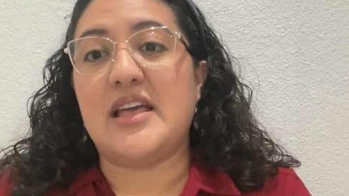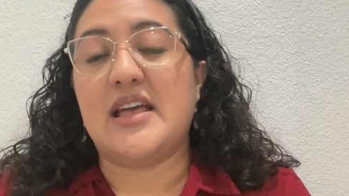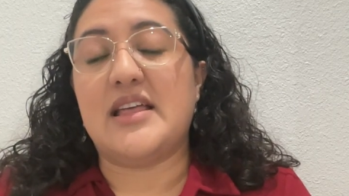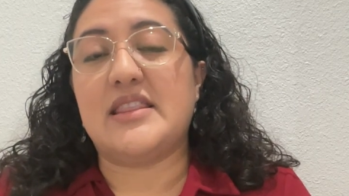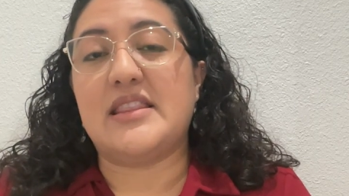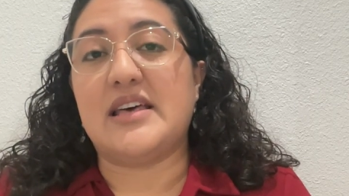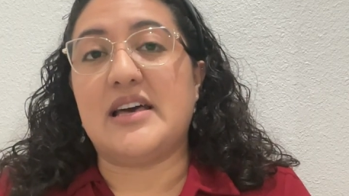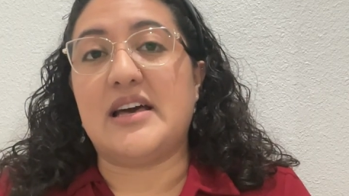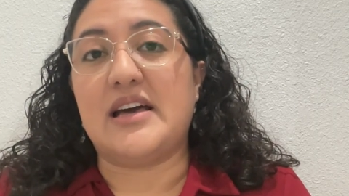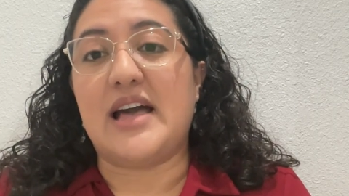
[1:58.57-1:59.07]

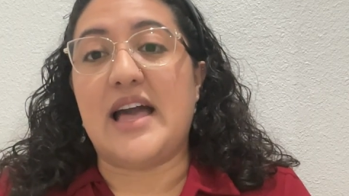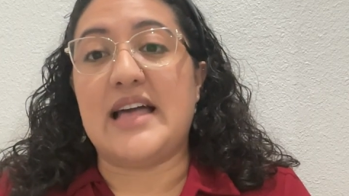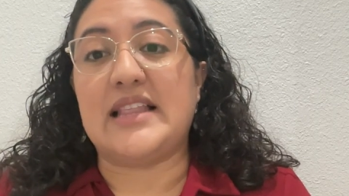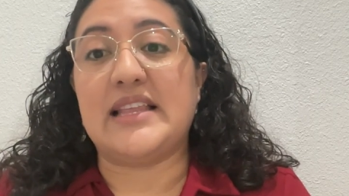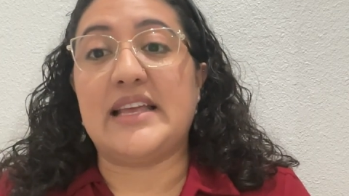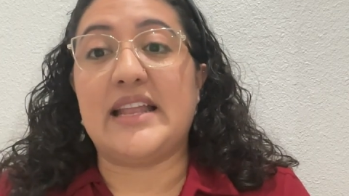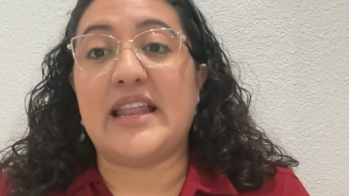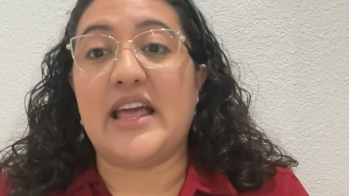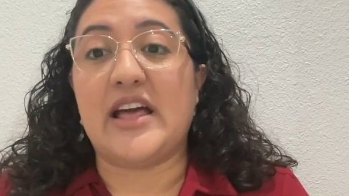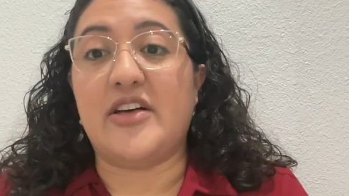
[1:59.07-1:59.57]
the
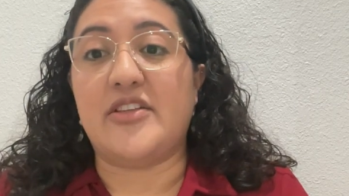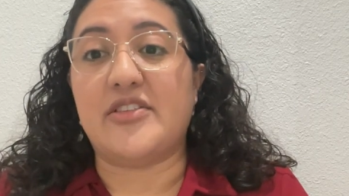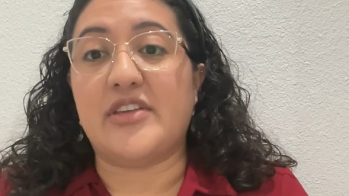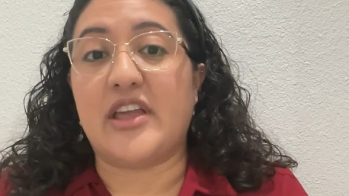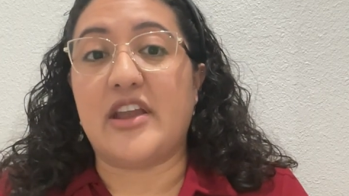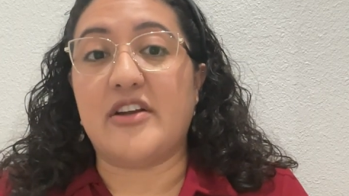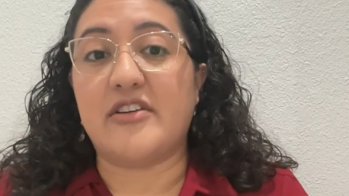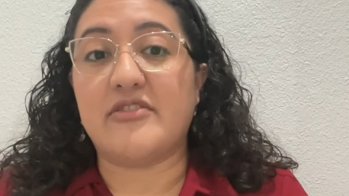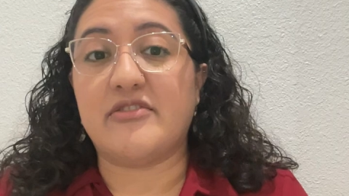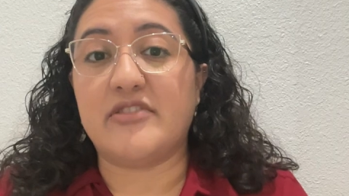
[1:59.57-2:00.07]
allied
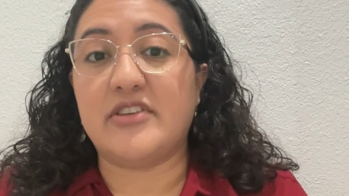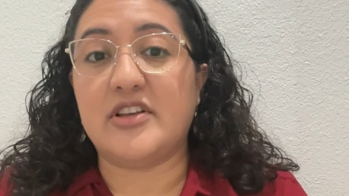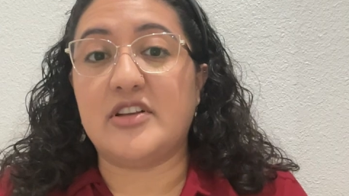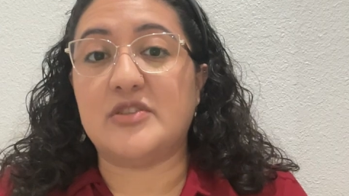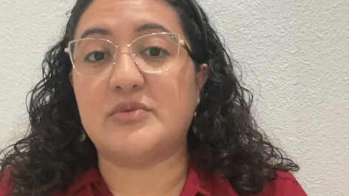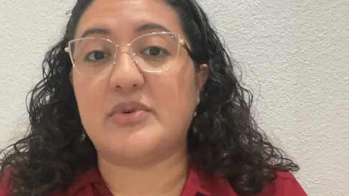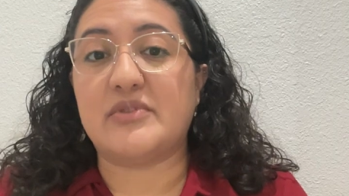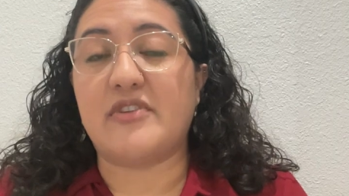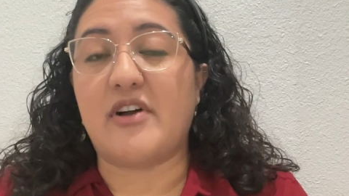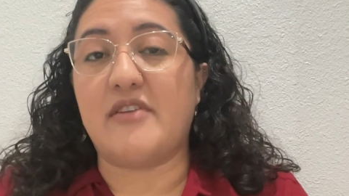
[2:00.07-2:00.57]
healthcare
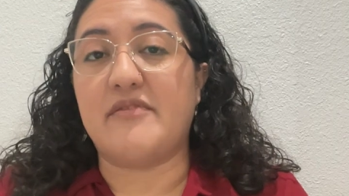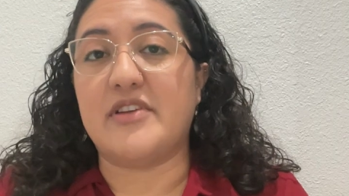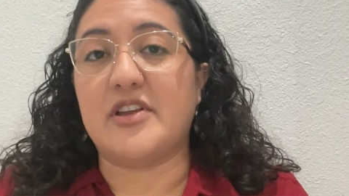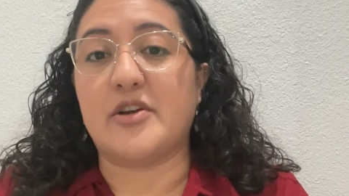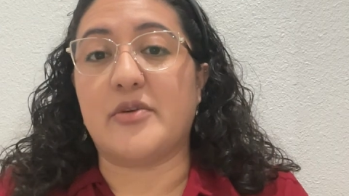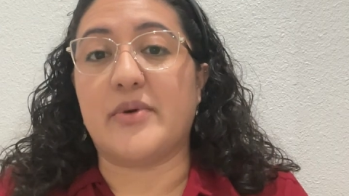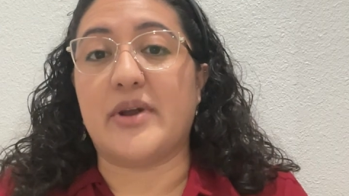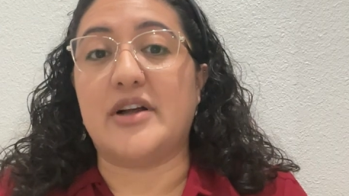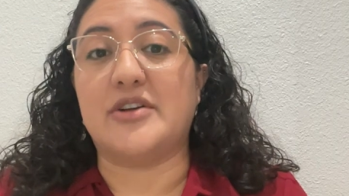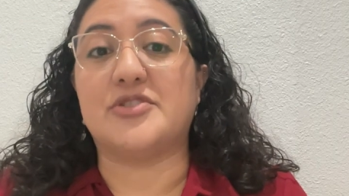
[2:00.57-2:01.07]
field revolving
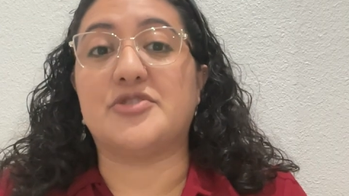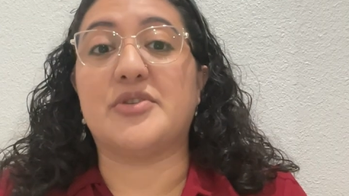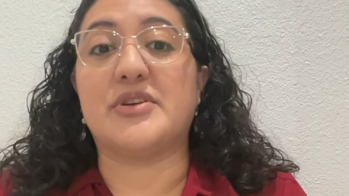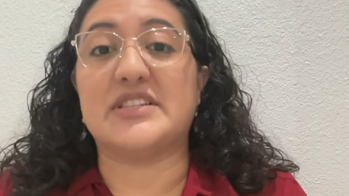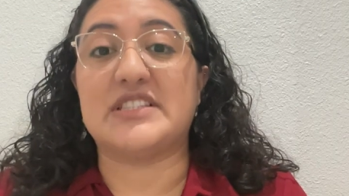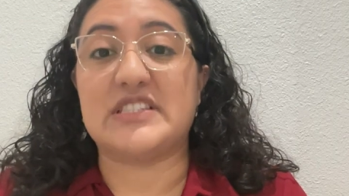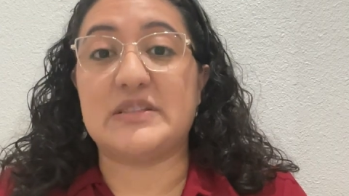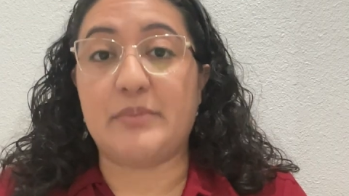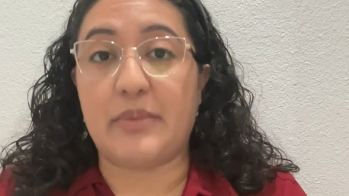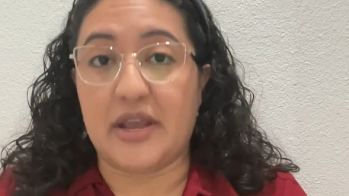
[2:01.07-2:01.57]
around
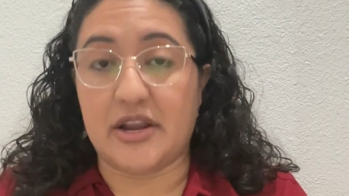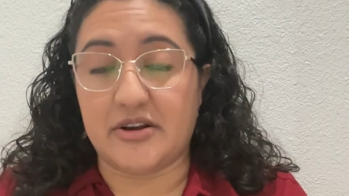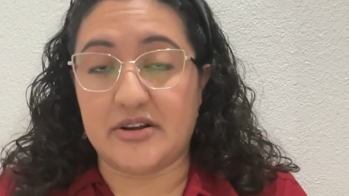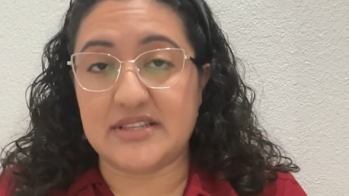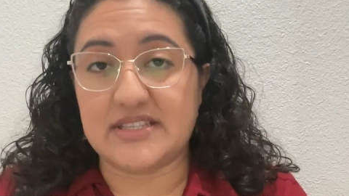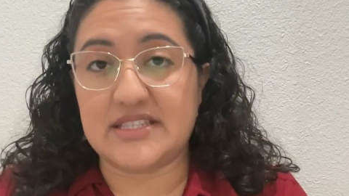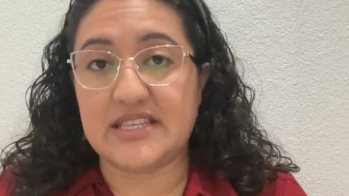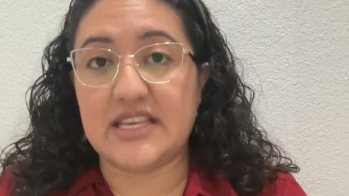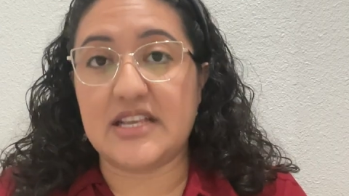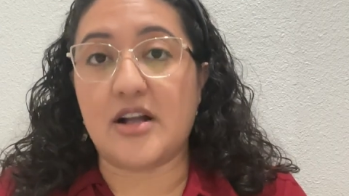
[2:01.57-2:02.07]

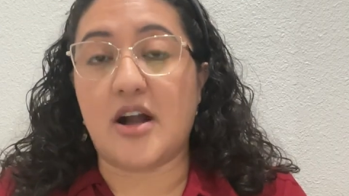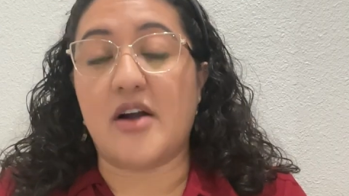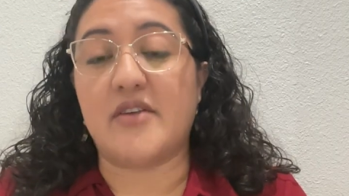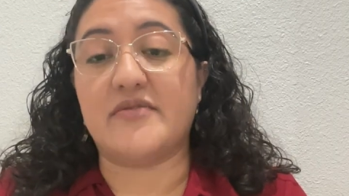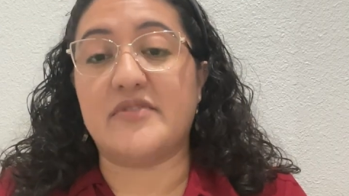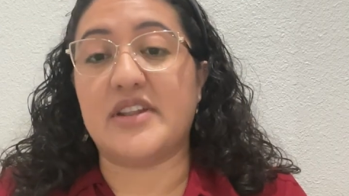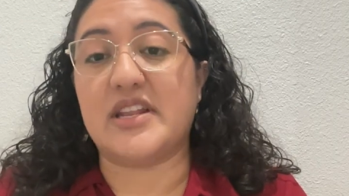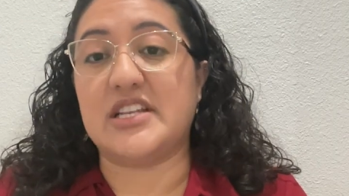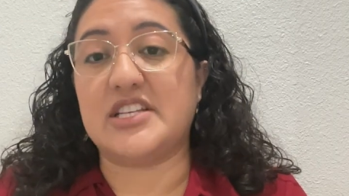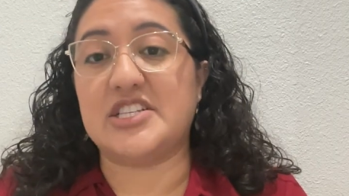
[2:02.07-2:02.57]
transparency,
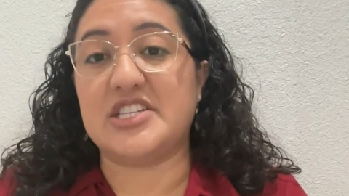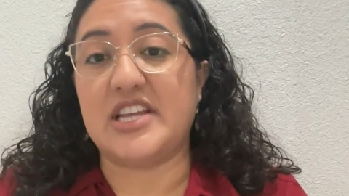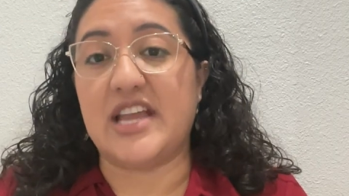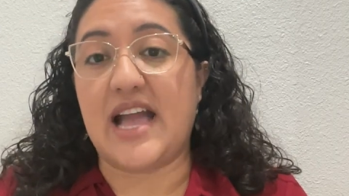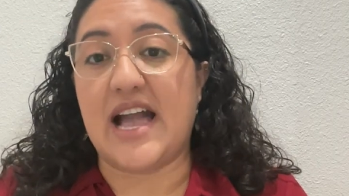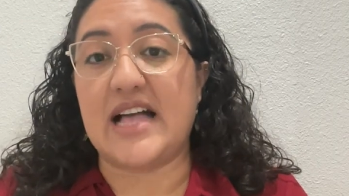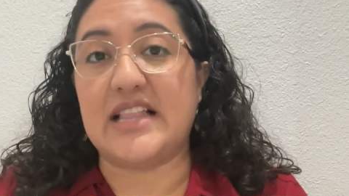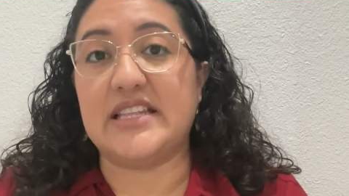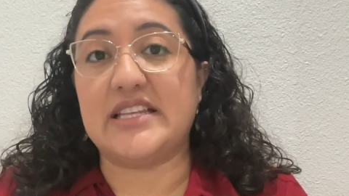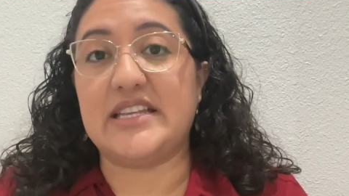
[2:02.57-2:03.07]

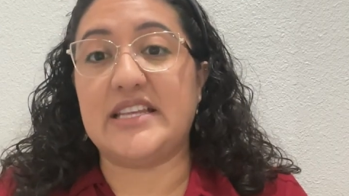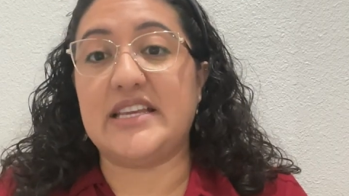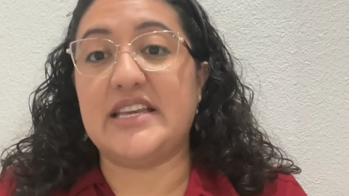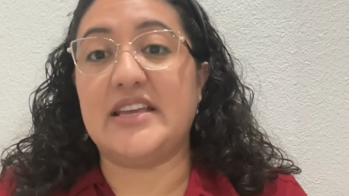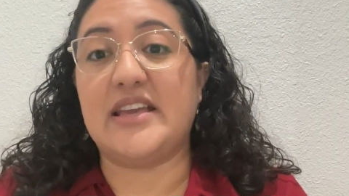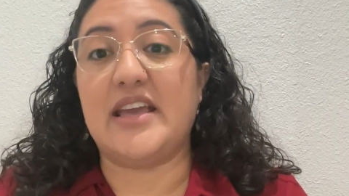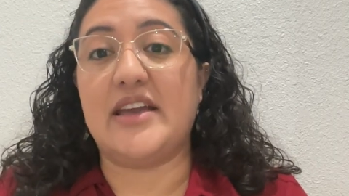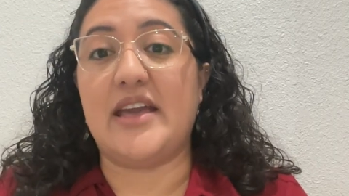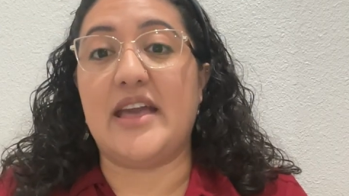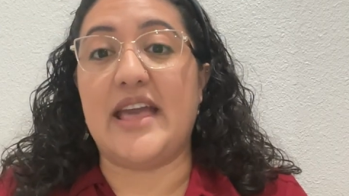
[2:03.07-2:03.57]

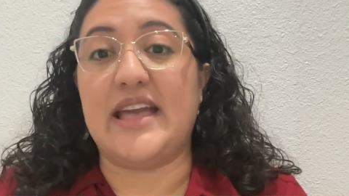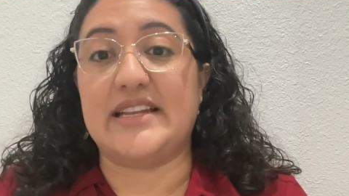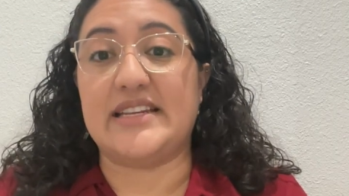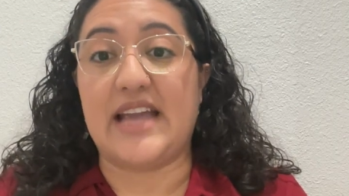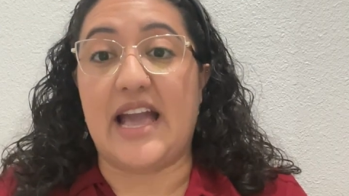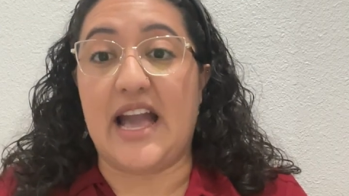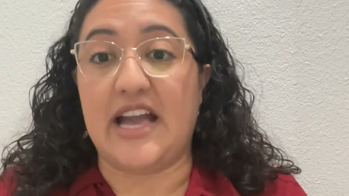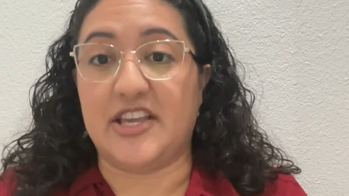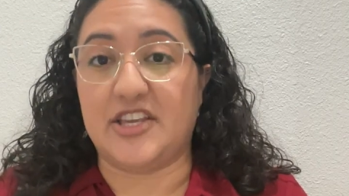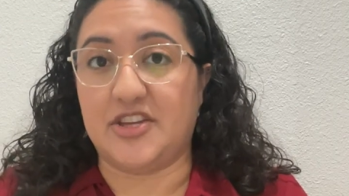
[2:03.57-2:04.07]
confidentiality, and
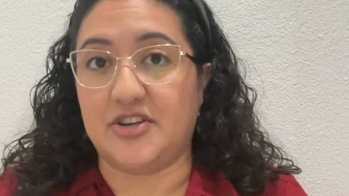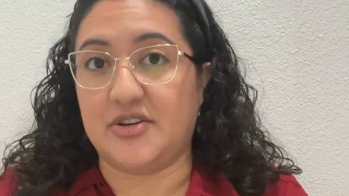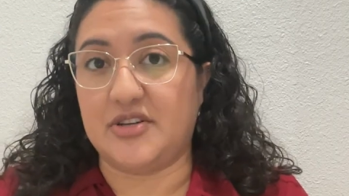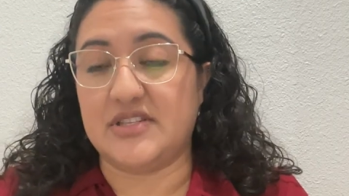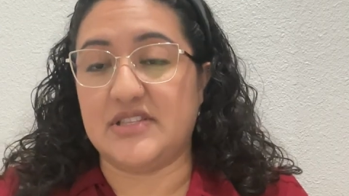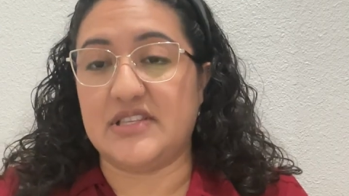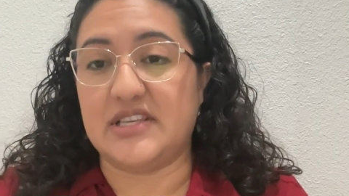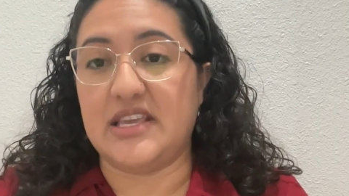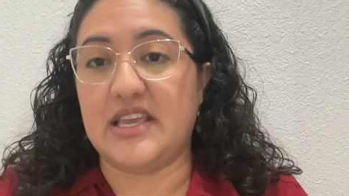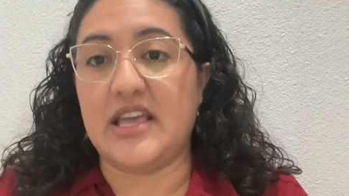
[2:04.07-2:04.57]

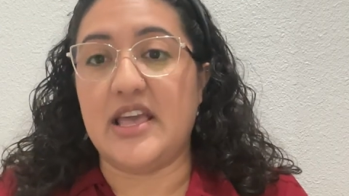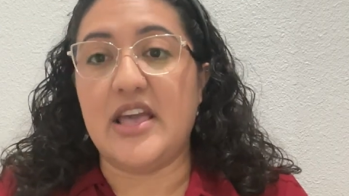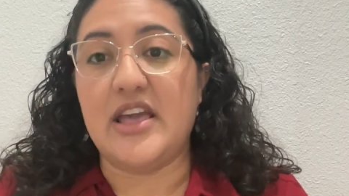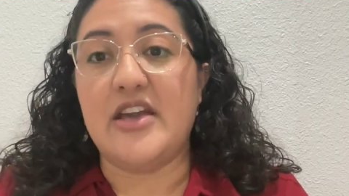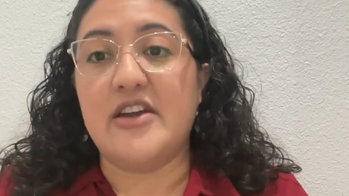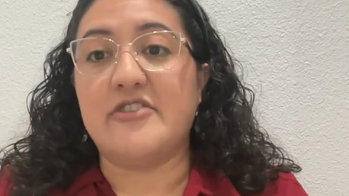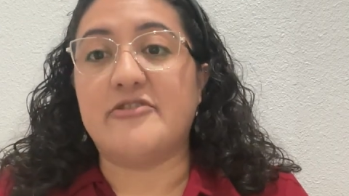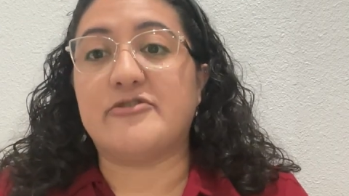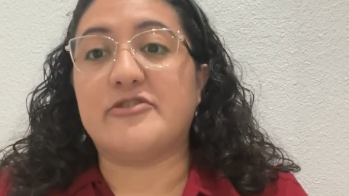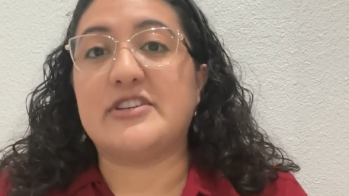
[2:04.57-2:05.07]
accuracy.
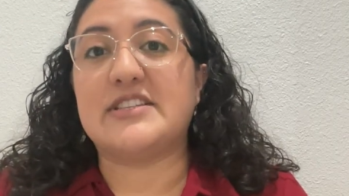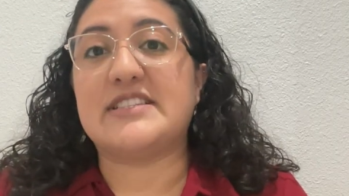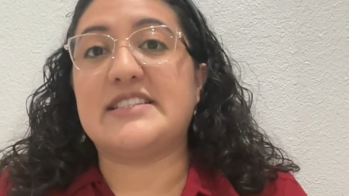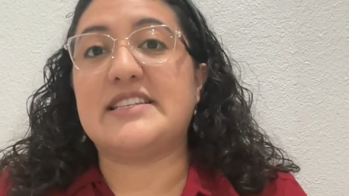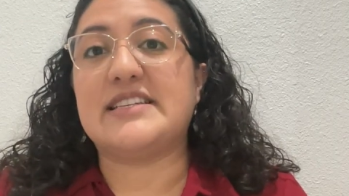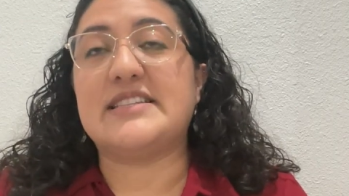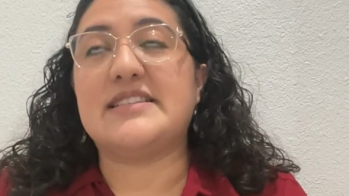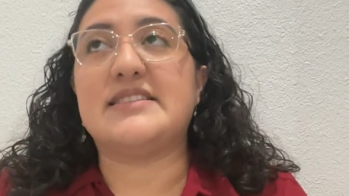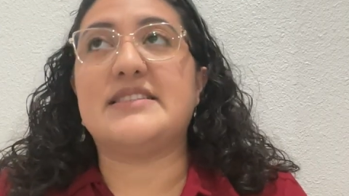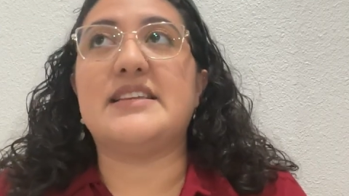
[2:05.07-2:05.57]
For
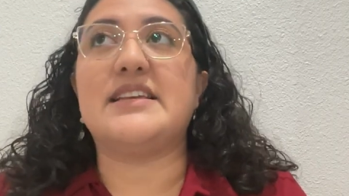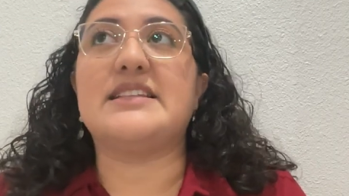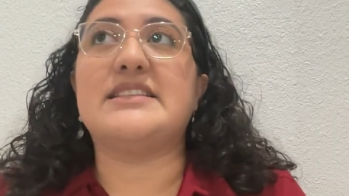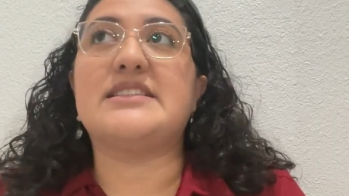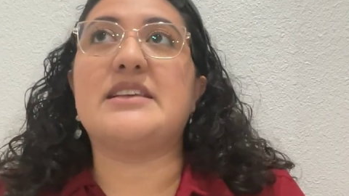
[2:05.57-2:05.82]
instance, in